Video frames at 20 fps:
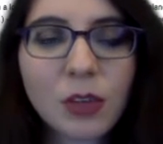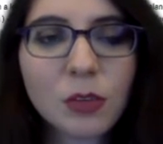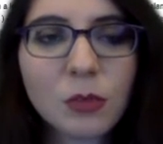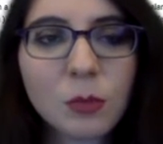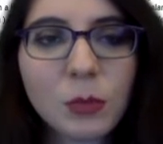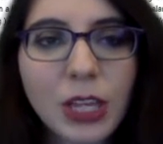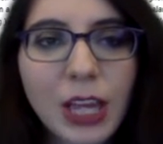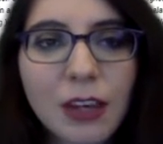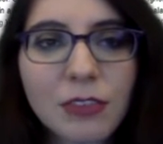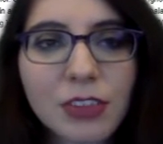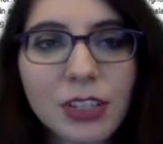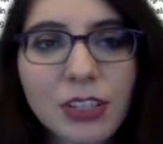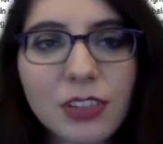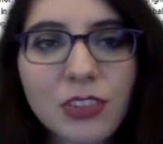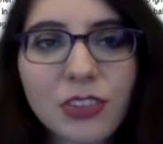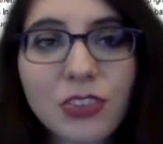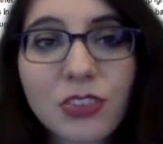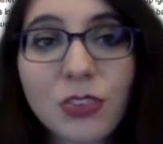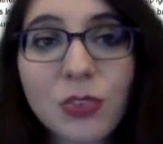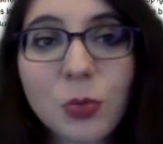We have under
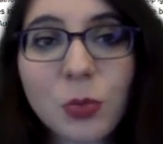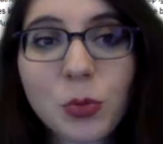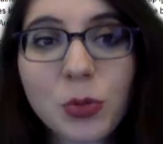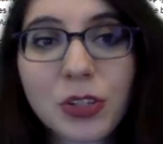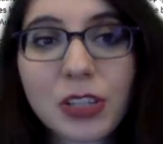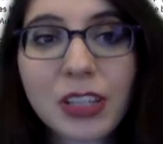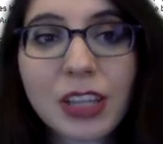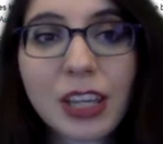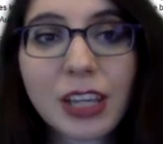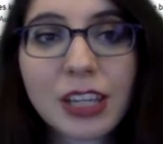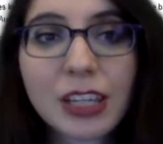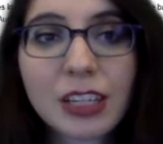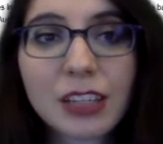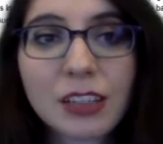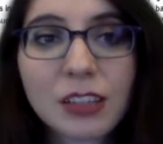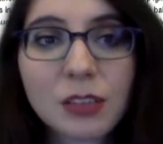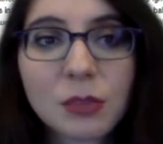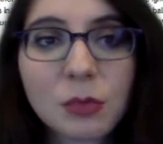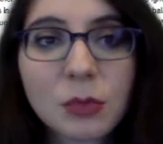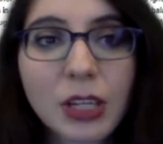
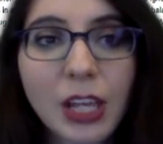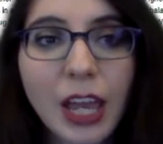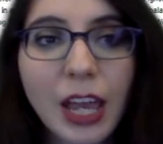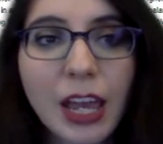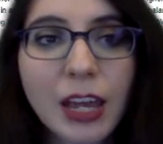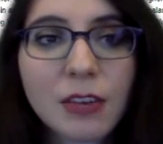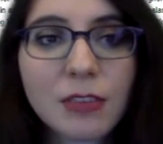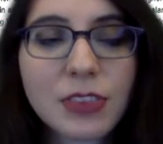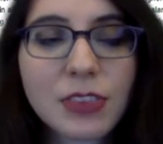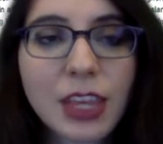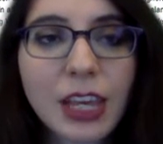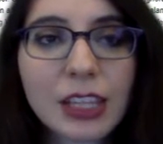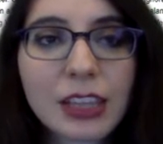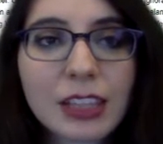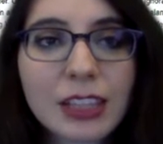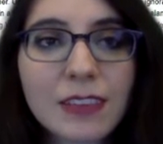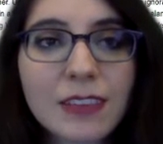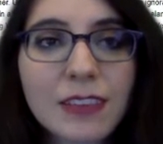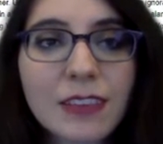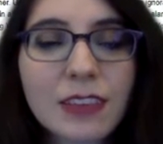storyline, we have that
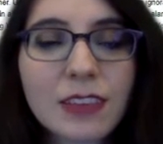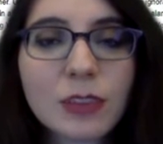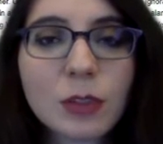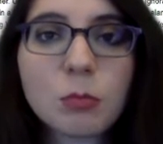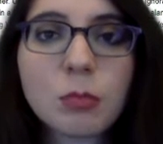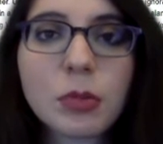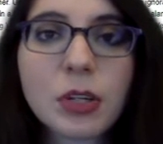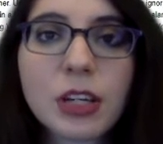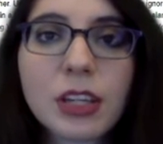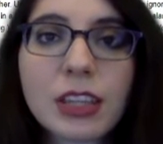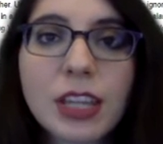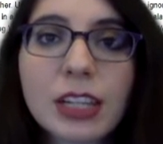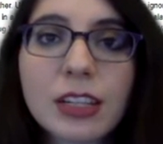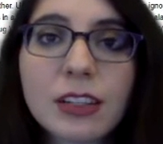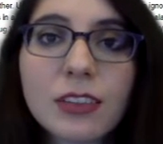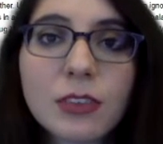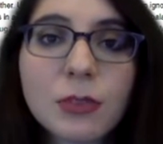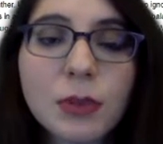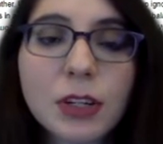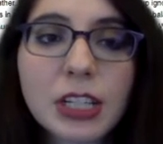this is a book that
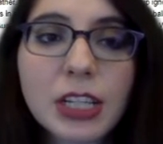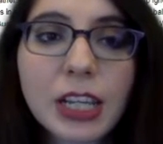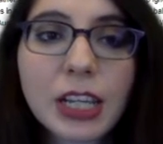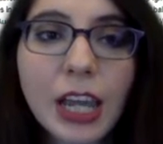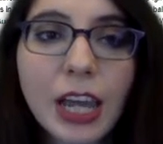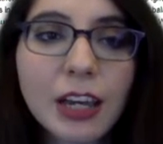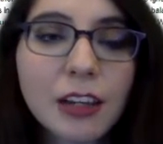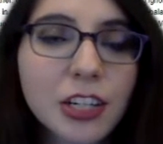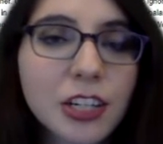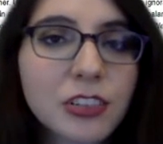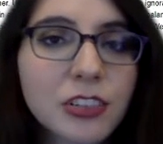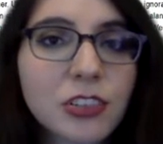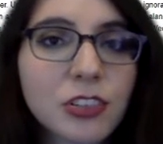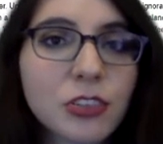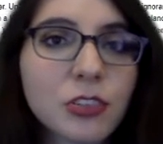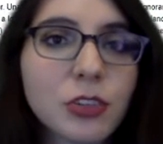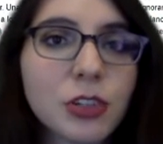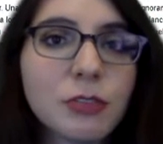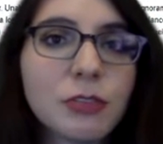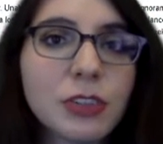is very character
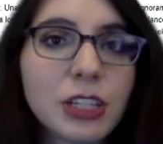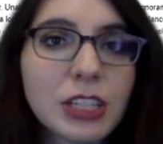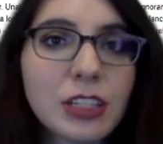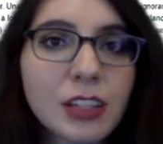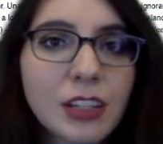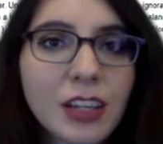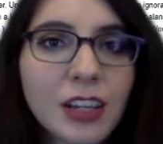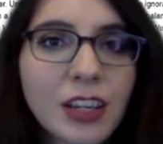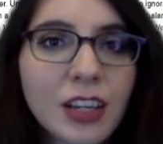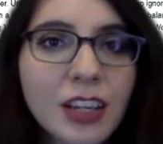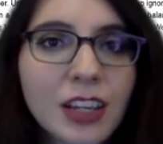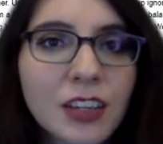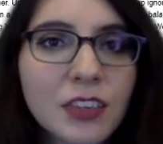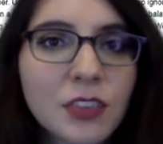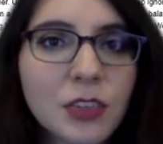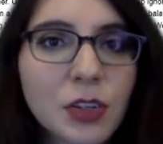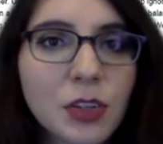driven. So